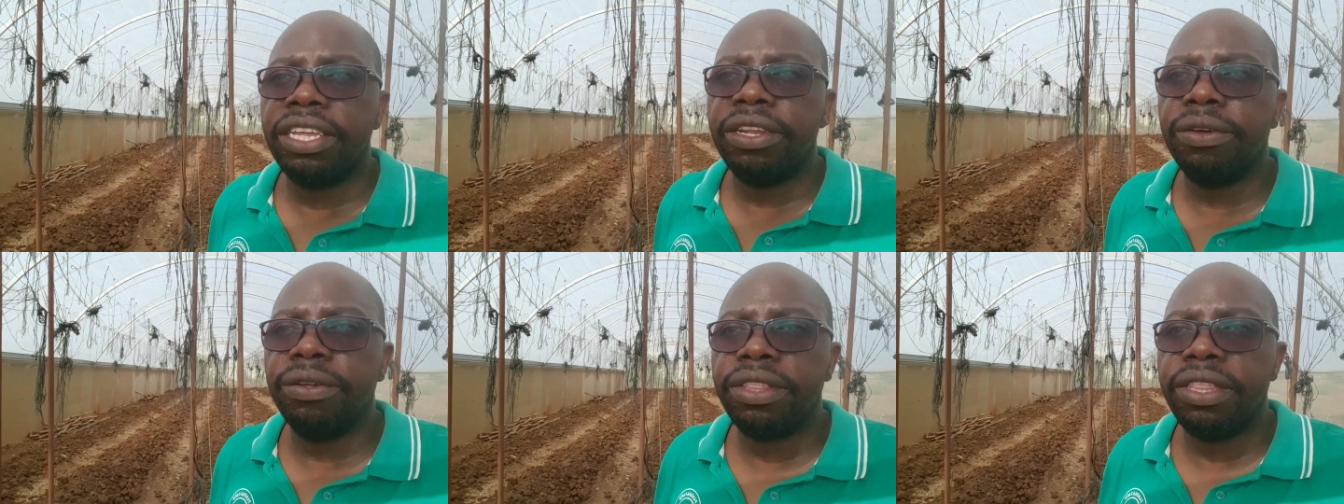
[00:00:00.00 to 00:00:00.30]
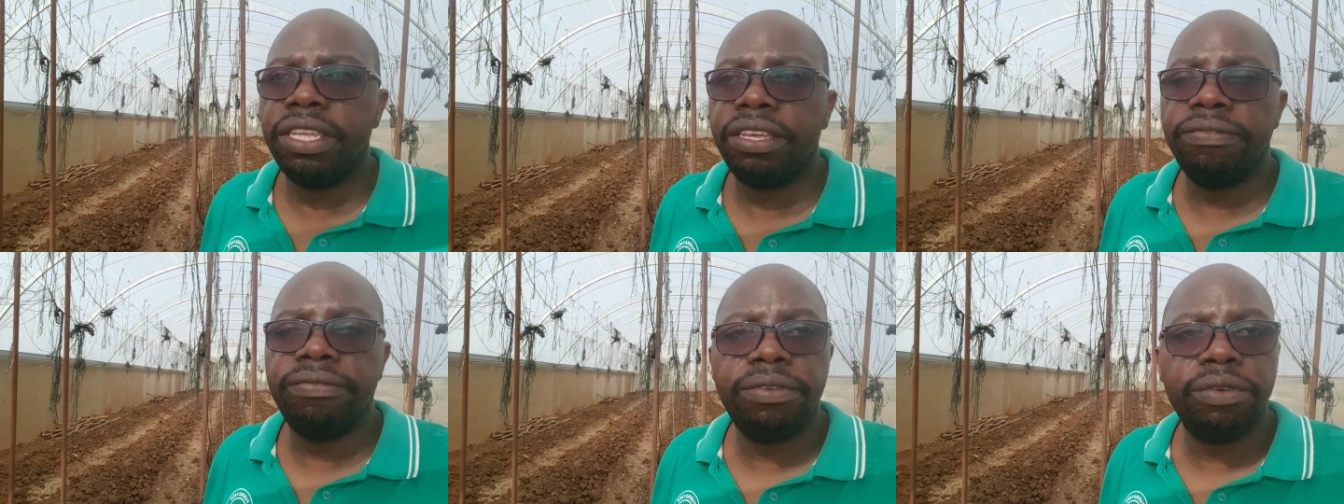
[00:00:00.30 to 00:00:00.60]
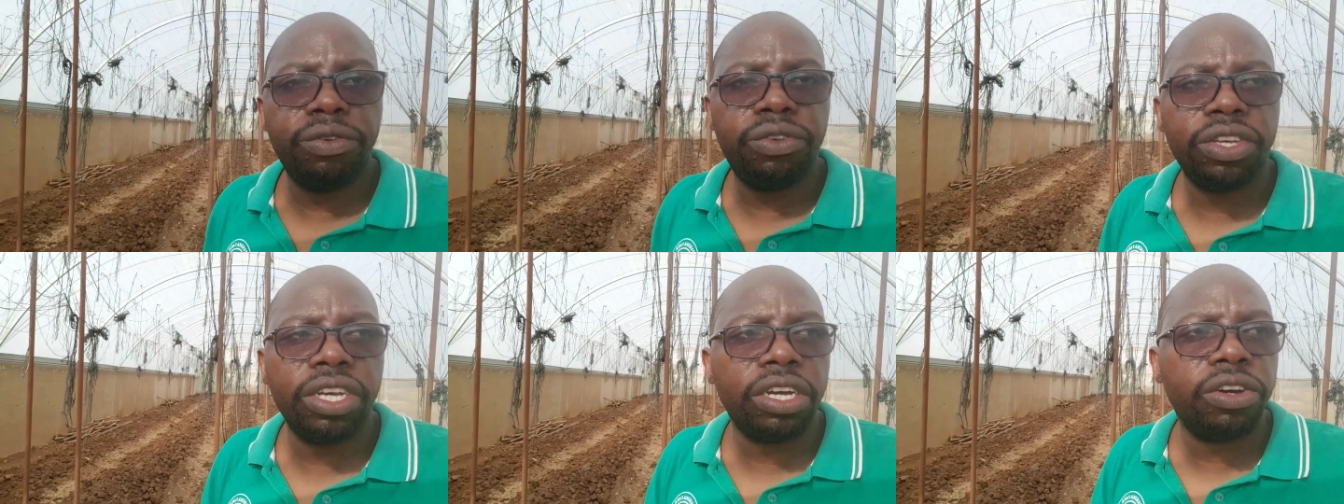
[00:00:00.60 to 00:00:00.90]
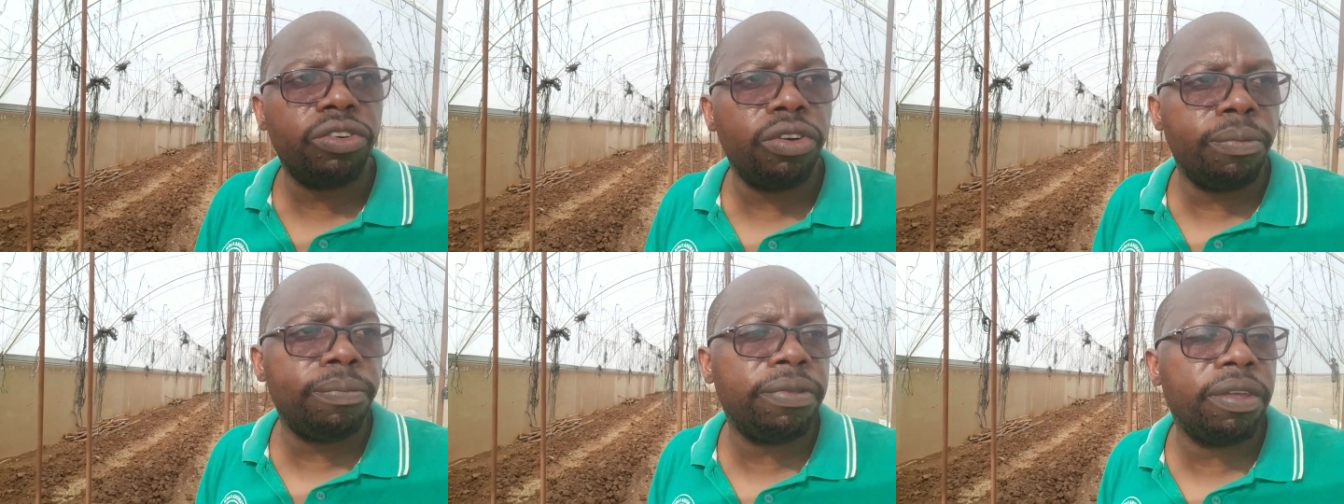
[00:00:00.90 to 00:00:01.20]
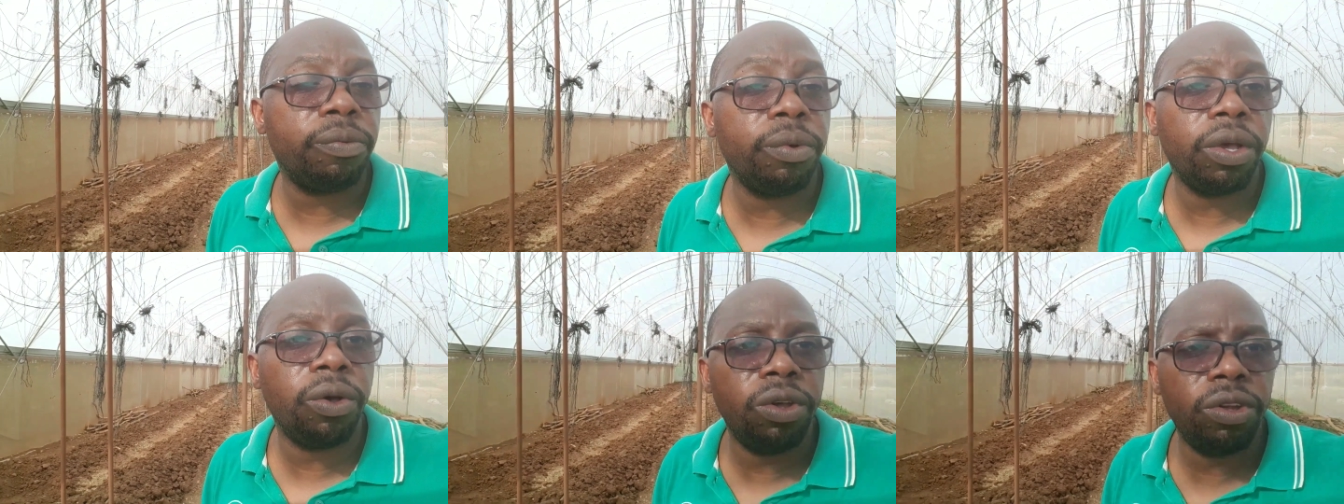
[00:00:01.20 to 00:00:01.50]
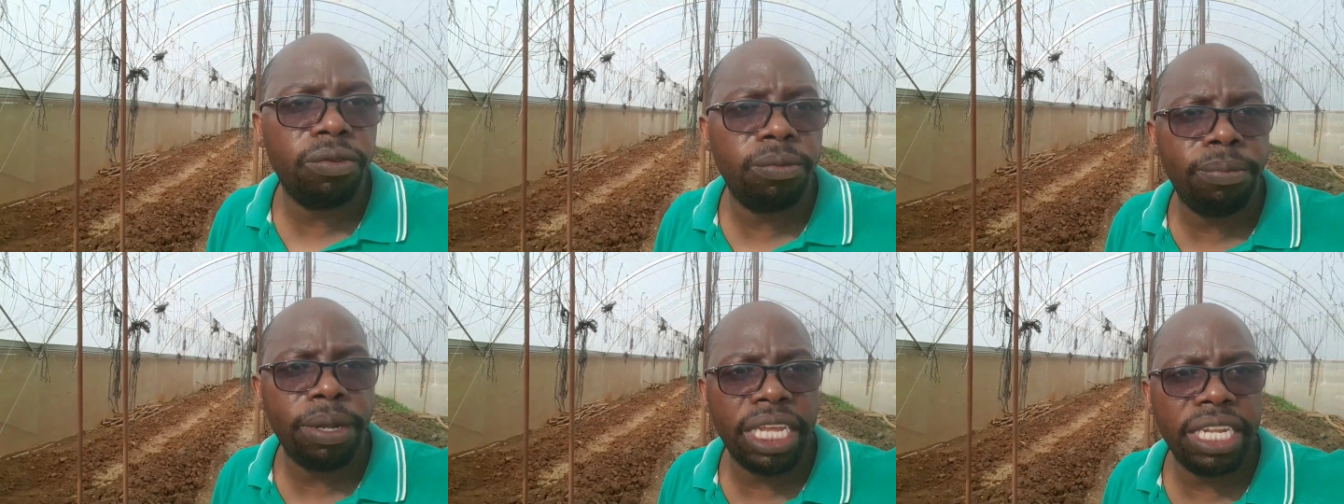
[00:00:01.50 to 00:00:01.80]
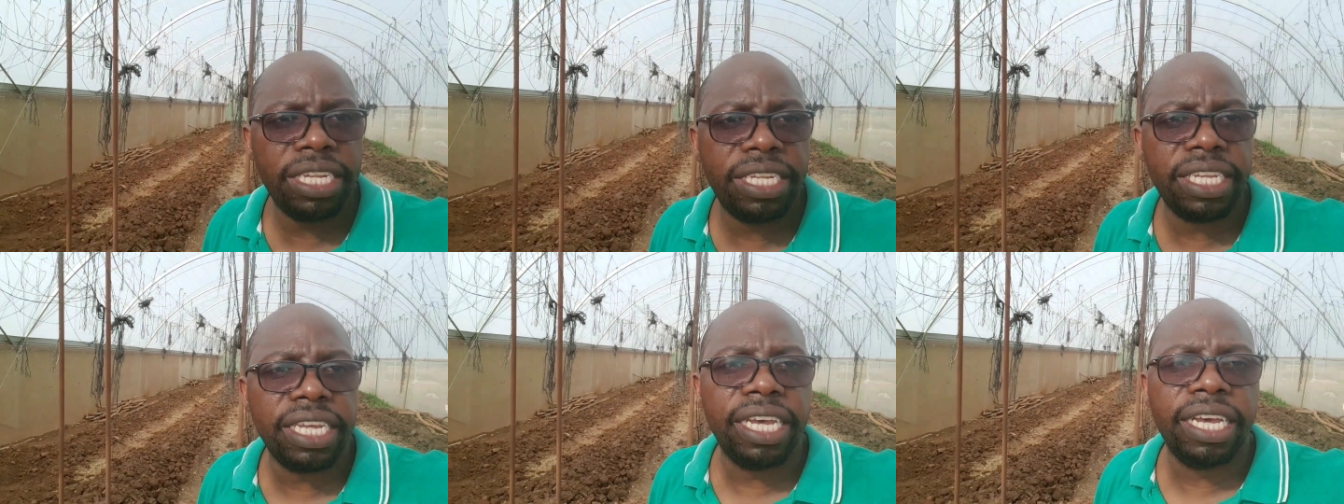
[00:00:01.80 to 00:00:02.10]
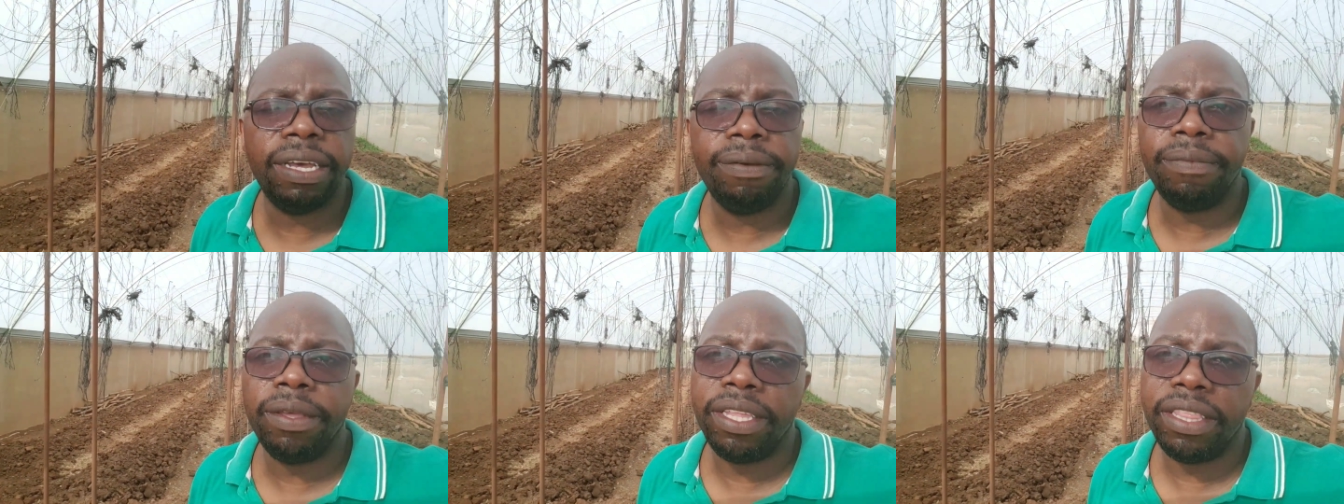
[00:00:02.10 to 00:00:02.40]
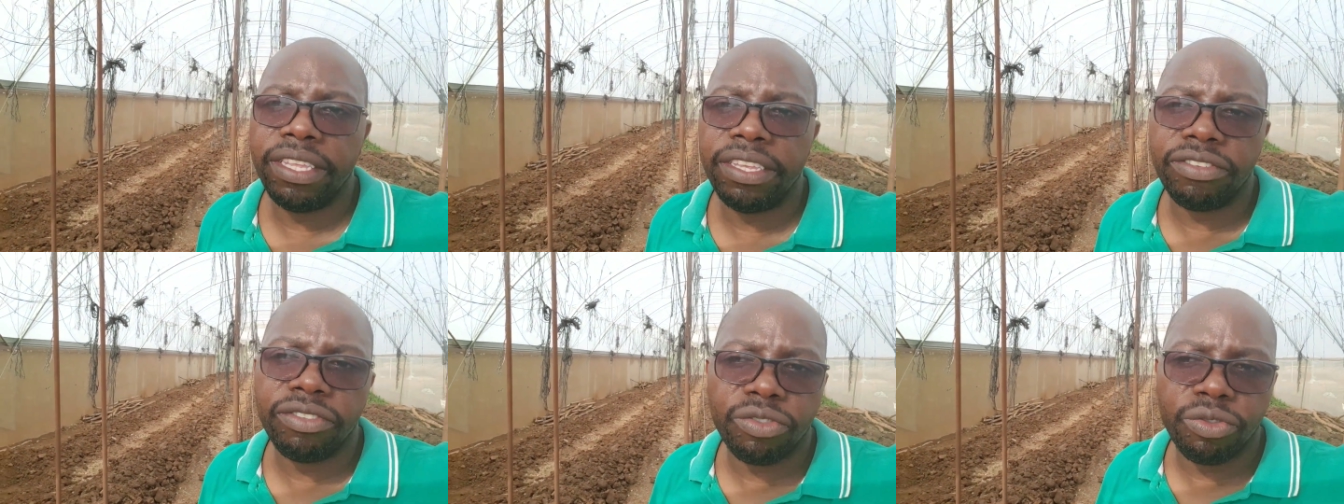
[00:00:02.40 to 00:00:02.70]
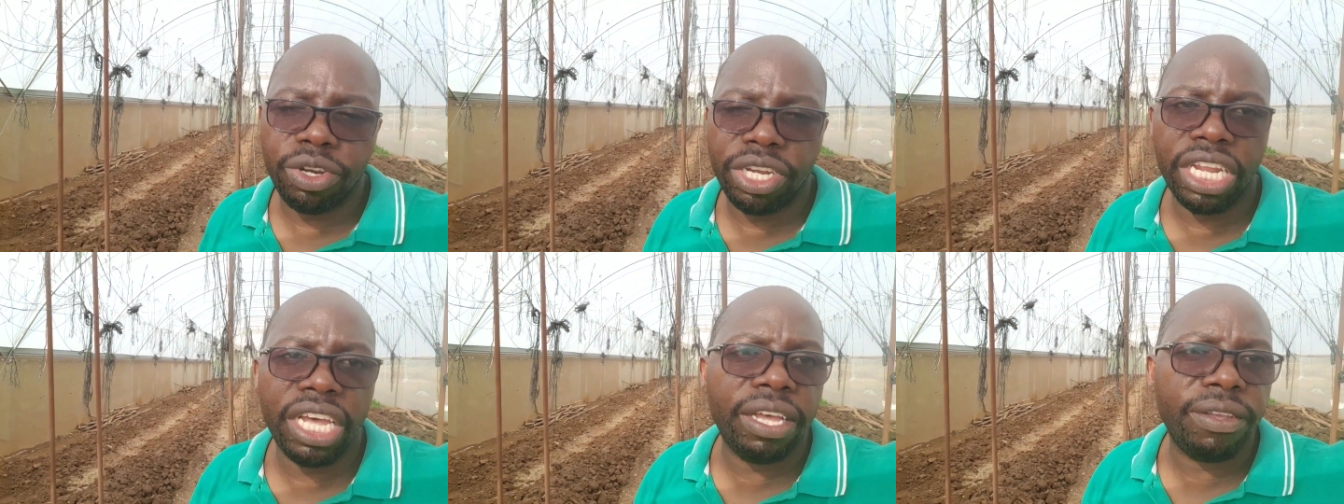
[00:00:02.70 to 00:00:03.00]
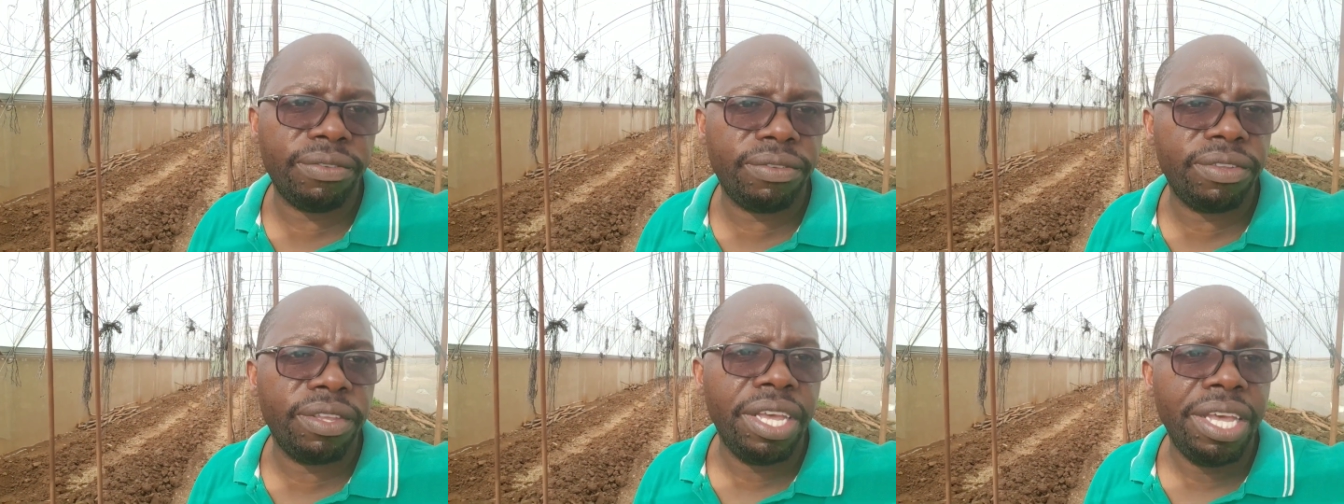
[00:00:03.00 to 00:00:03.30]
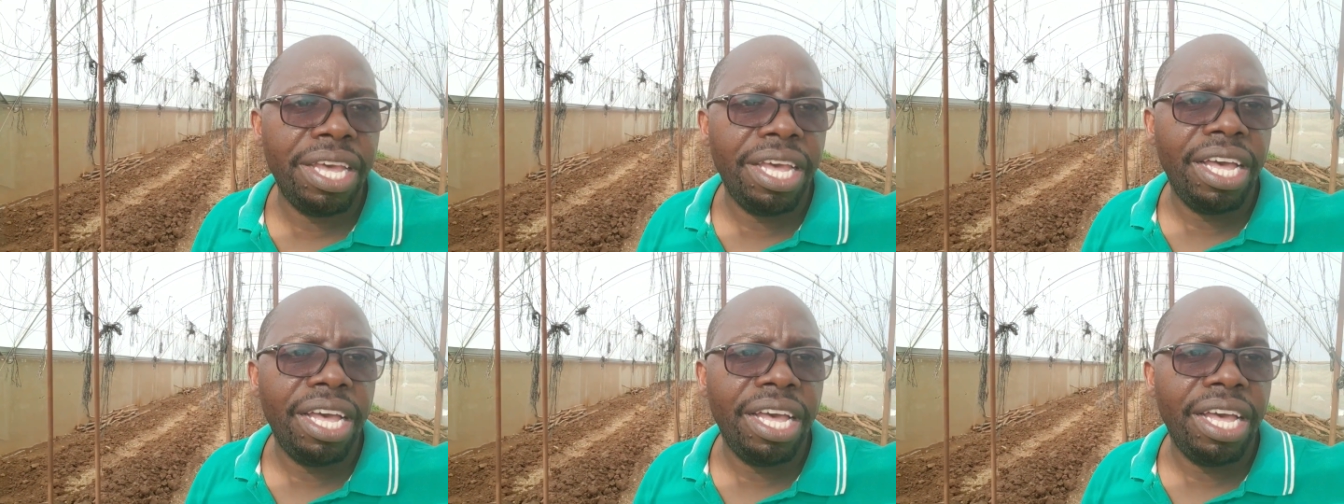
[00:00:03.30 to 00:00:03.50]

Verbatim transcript: you know the future crops that we're going to plant uh, in this greenhouse